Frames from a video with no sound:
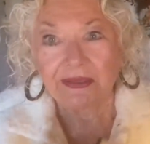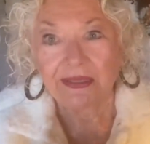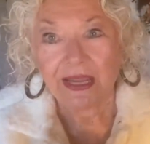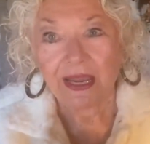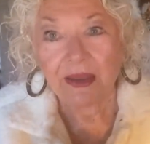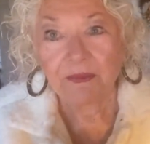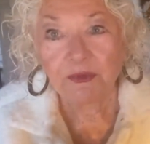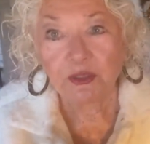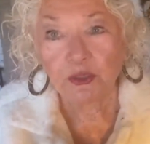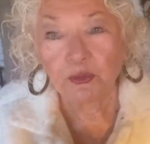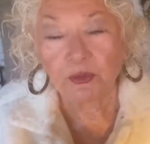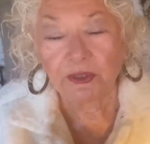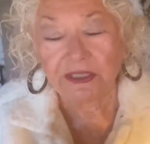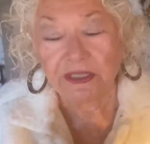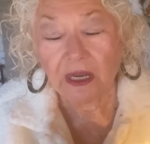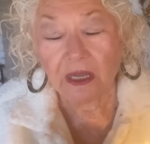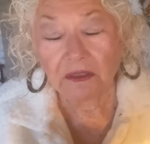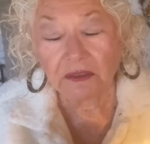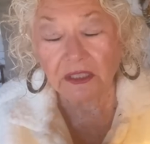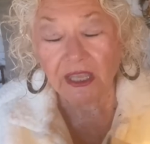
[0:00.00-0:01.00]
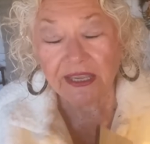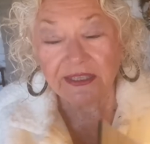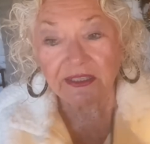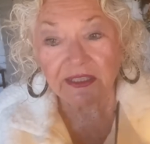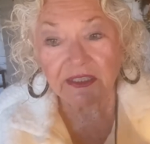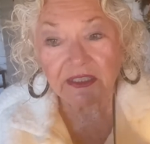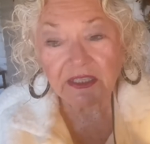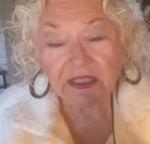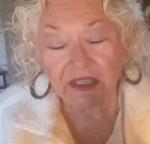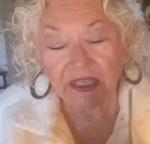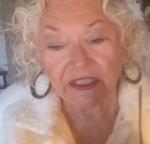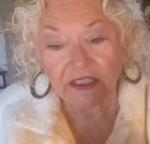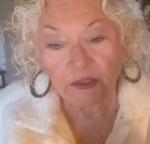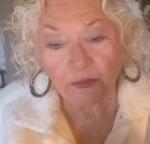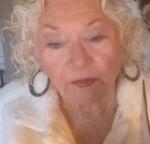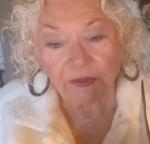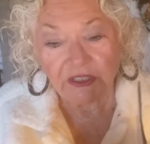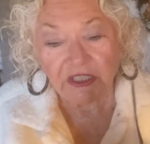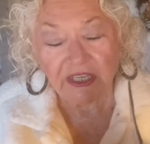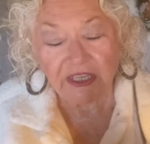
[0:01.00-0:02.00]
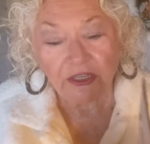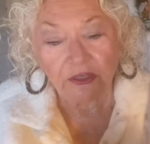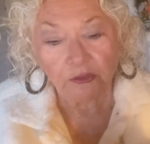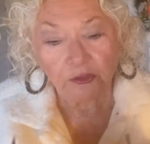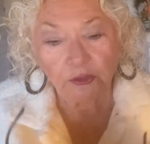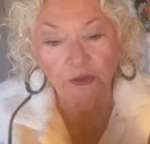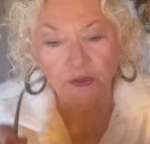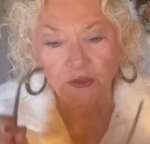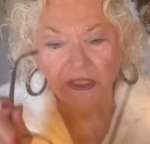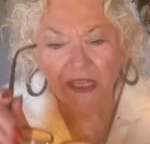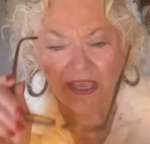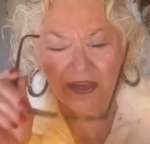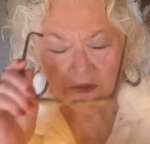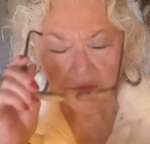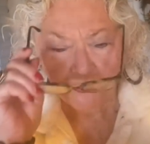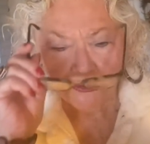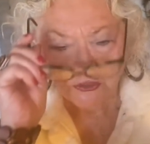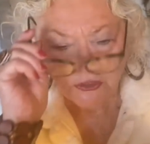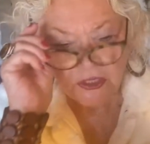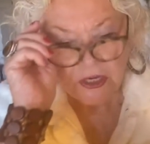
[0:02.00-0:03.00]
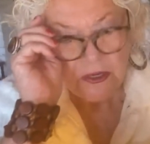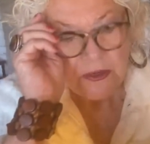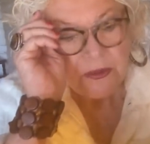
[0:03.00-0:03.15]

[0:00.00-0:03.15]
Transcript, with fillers: name to it unless it's these particular letters.